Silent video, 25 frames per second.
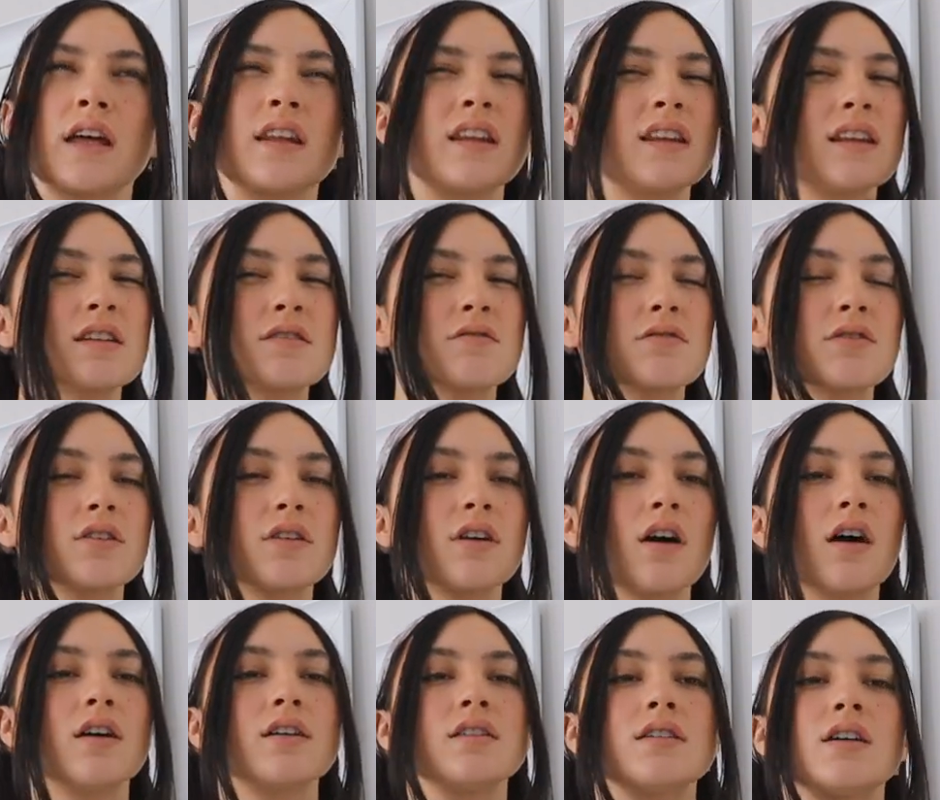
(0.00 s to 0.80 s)
I think that's what they're
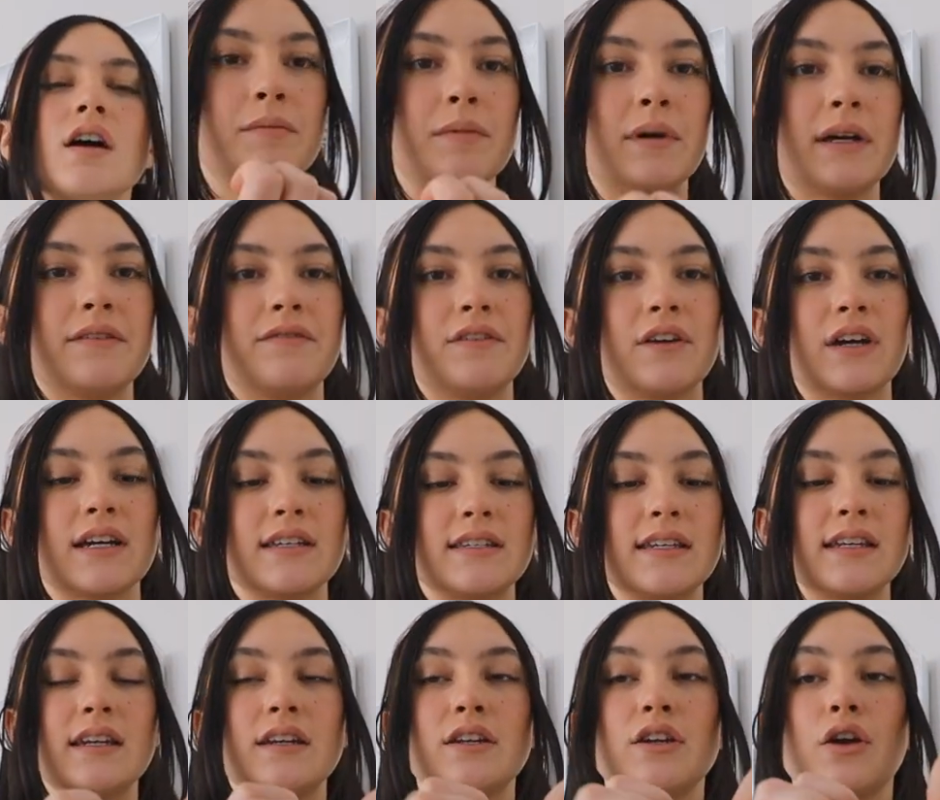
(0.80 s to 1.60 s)
called. But if you
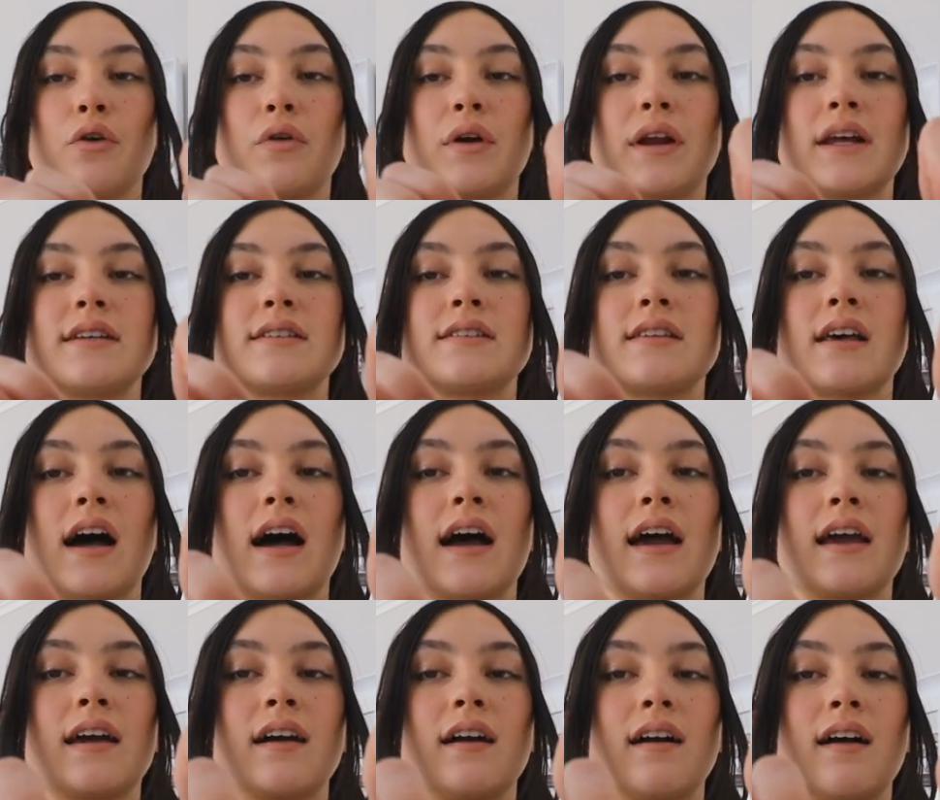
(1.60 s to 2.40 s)
guys didn't notice,
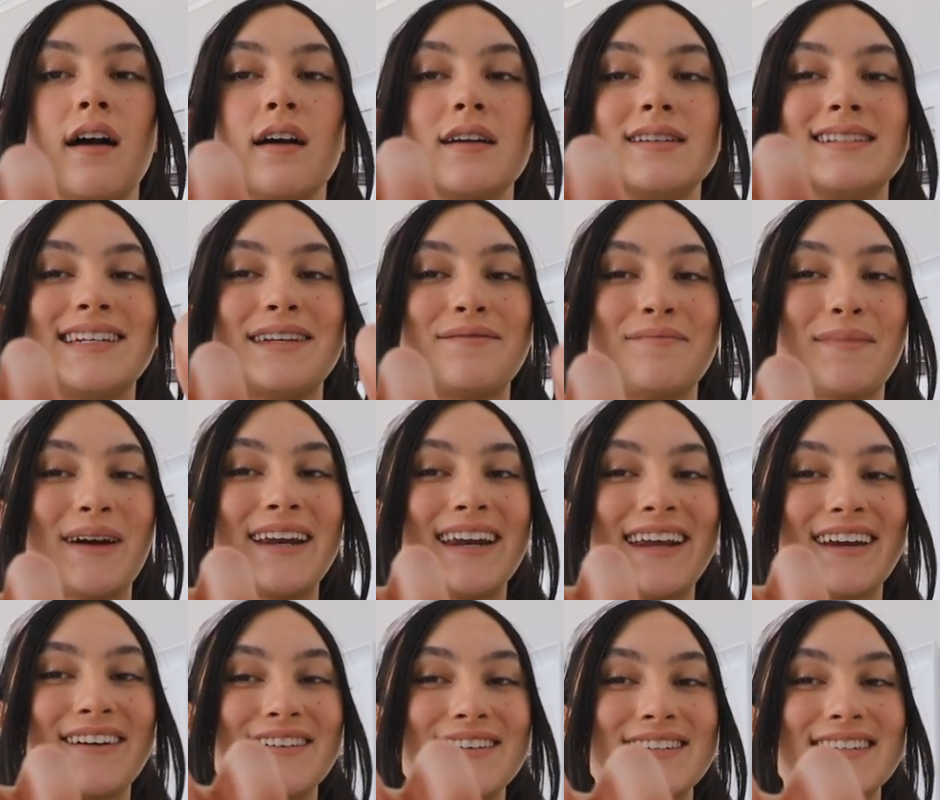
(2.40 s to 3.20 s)
I did my
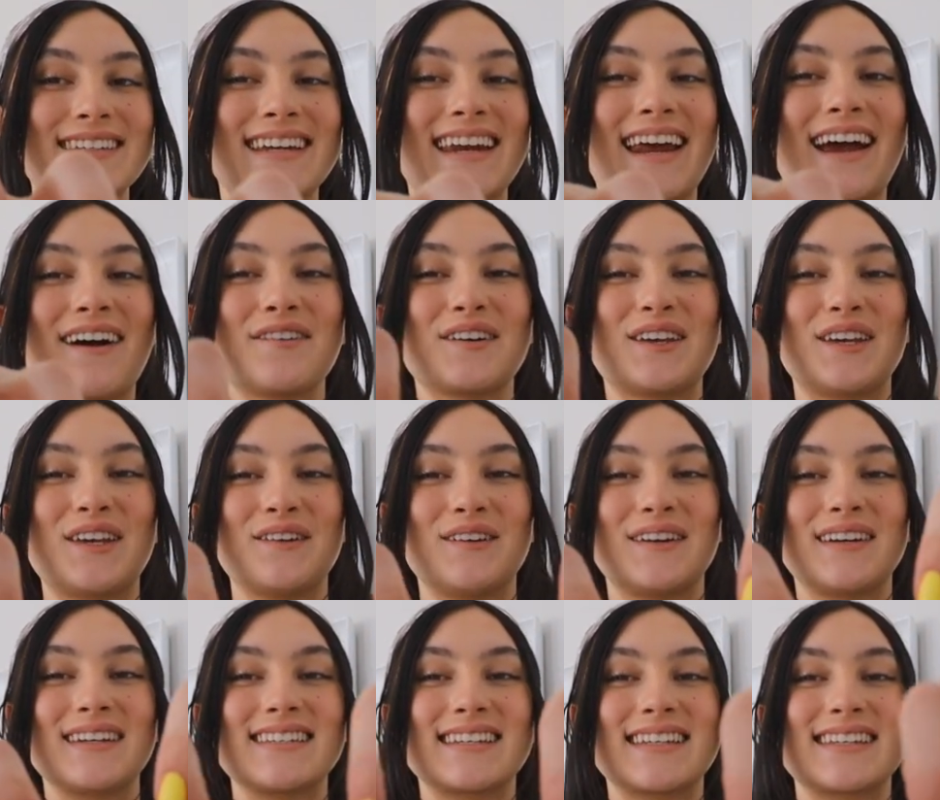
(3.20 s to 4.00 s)
nails, and how
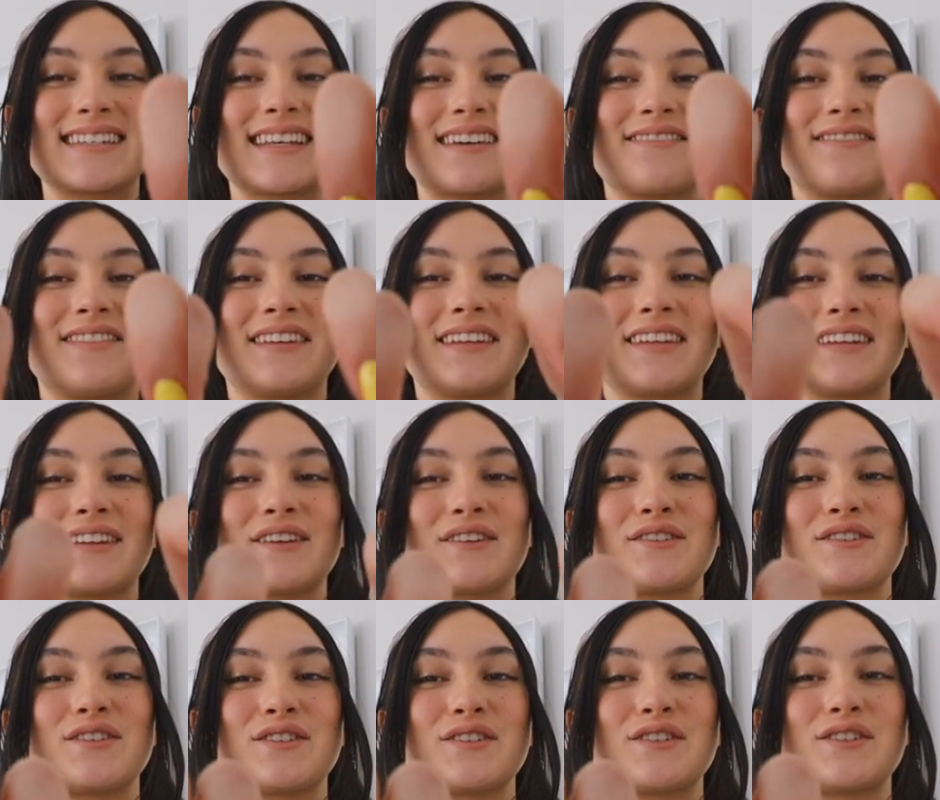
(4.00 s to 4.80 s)
cute is this? I feel like
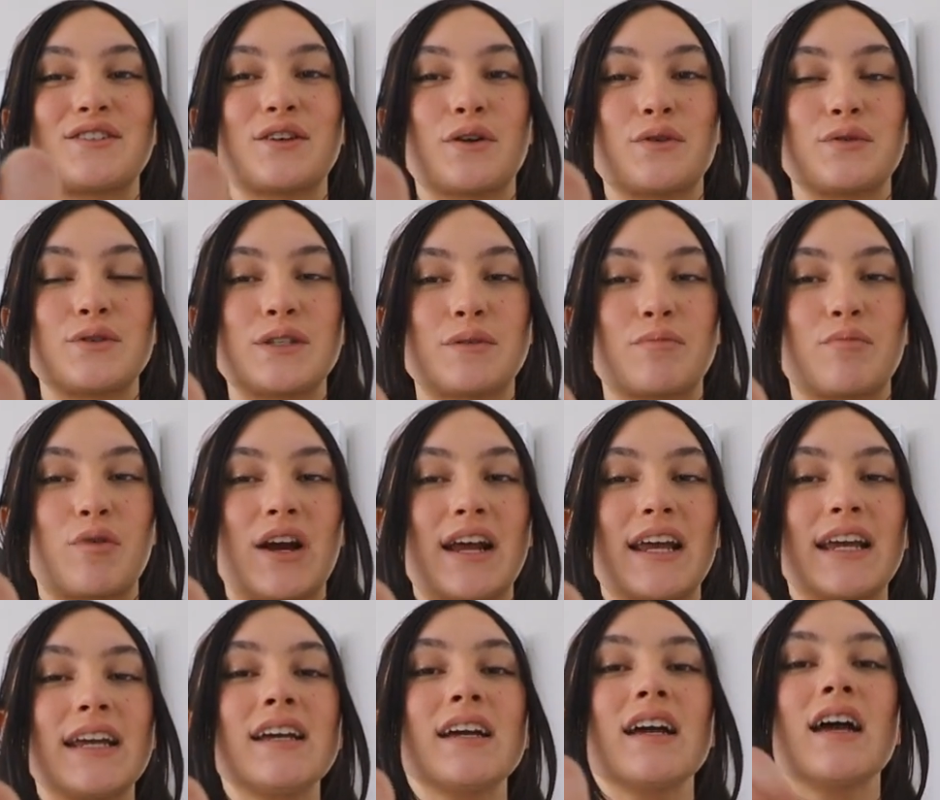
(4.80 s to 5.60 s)
they're just so
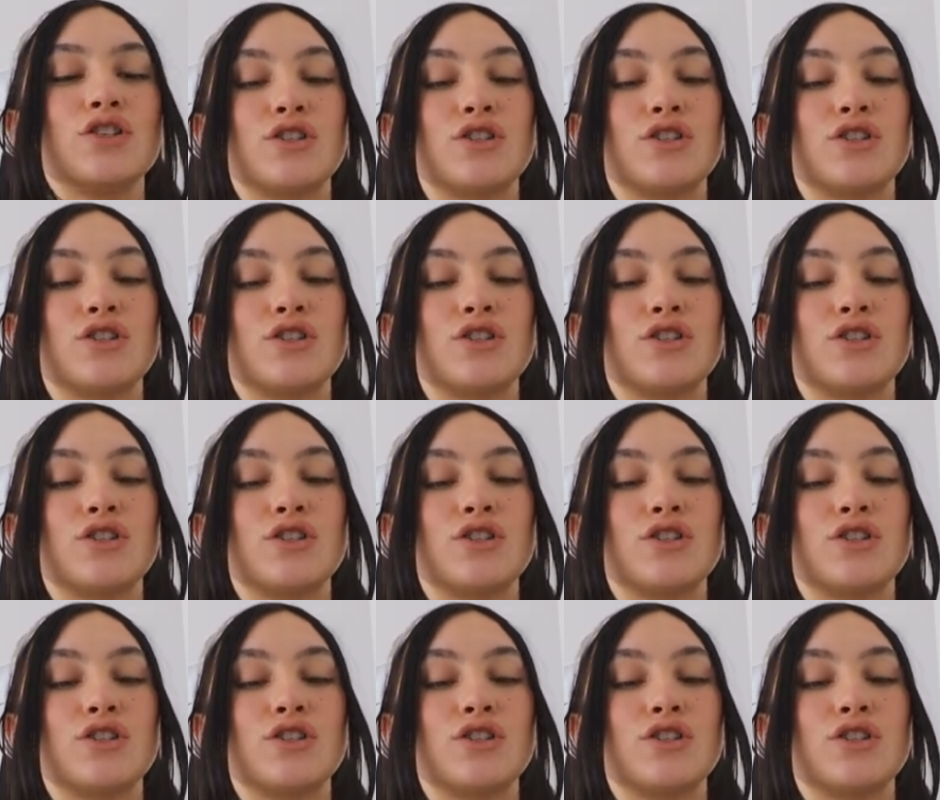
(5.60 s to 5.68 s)
spring.